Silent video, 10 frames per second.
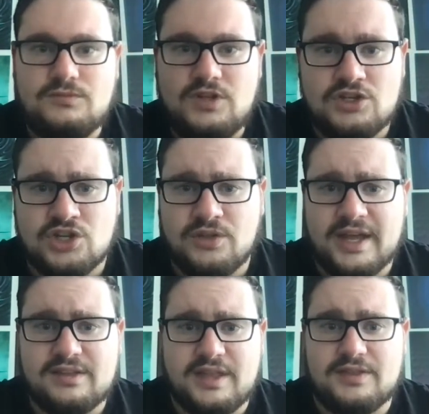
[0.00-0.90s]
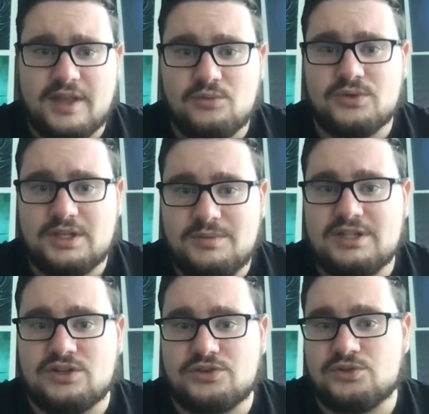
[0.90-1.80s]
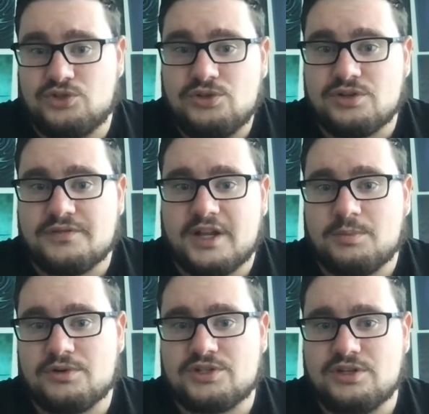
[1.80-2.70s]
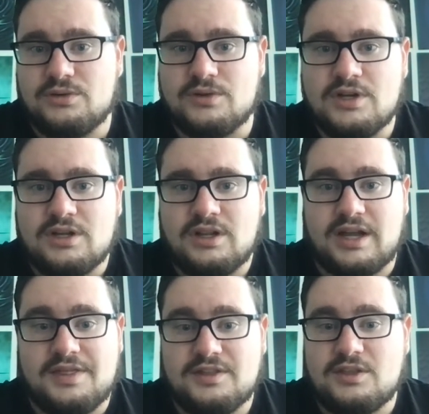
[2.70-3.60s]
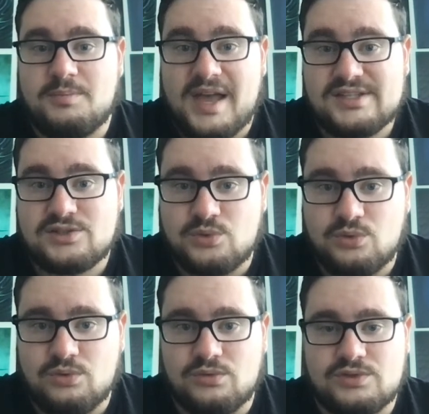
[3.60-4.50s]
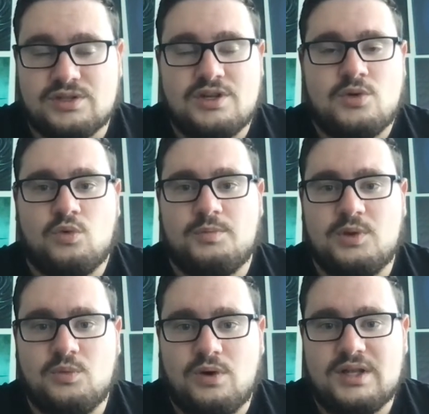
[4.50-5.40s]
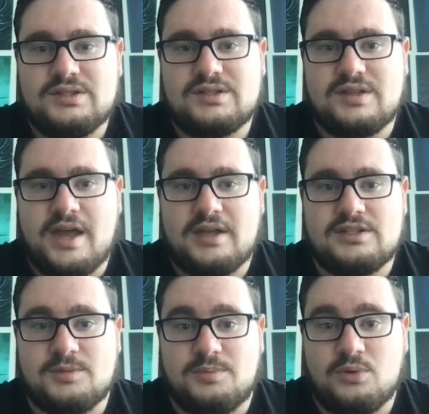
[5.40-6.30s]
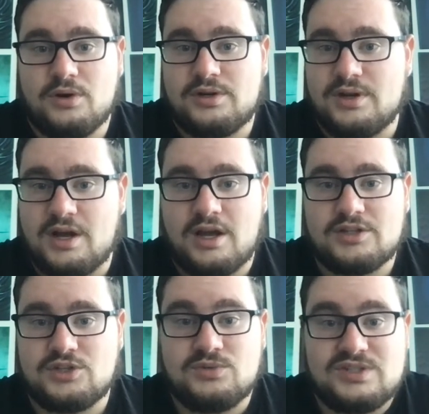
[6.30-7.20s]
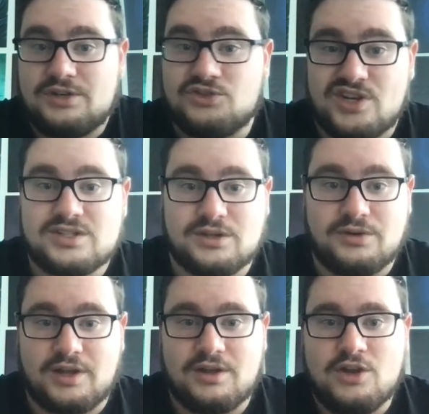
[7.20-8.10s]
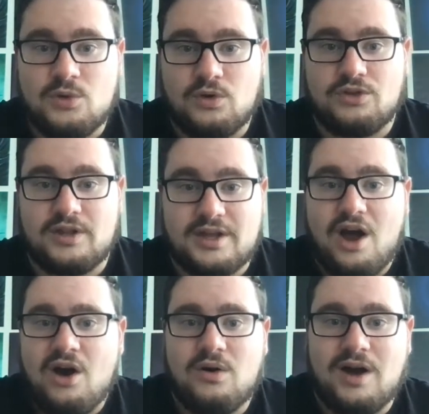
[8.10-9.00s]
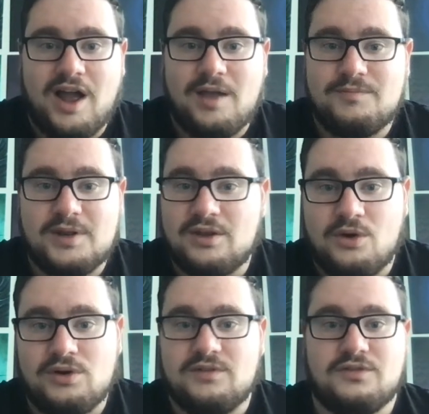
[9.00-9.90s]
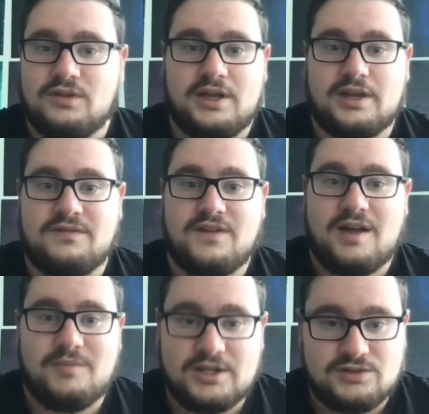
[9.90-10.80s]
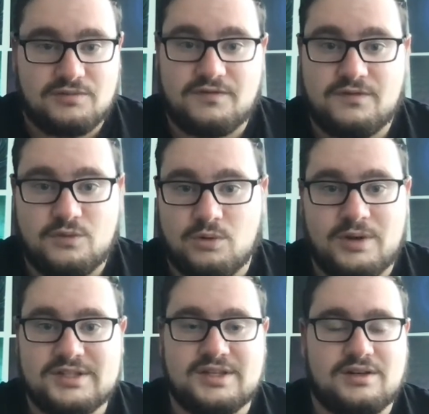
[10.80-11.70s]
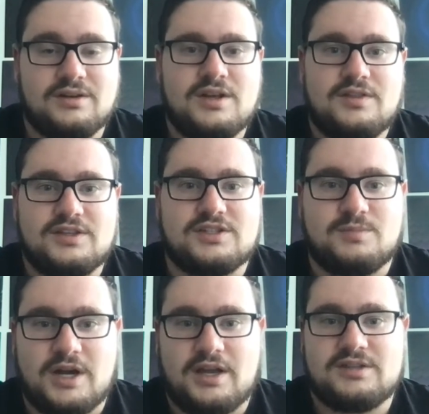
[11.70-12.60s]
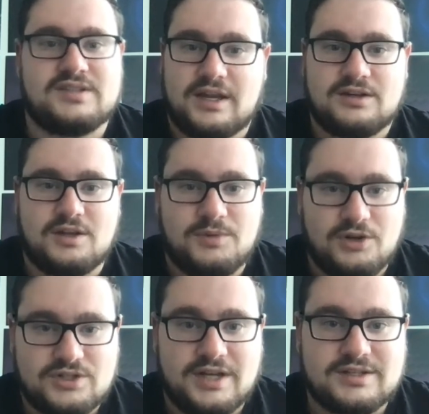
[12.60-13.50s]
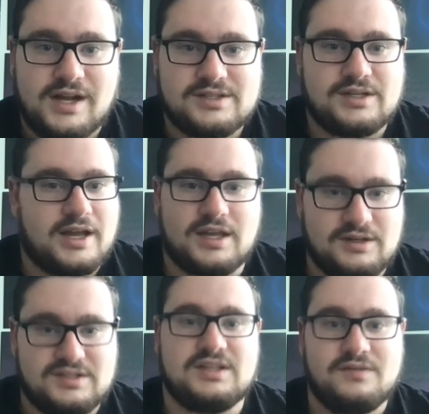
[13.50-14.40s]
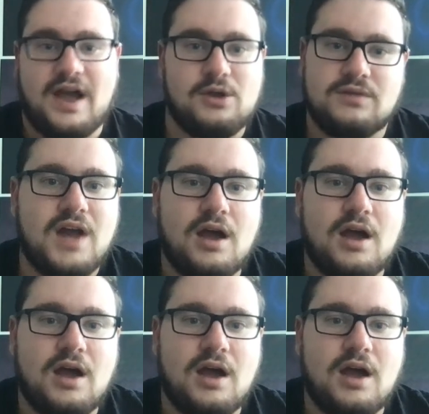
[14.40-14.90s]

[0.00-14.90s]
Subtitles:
So that really means also junior developers too. Like, I think the best tools will be ones that support students that are just learning, where they're like, oh, I've been coding for like 5 months or 4 months, and this is my second computer science class, and I can see the value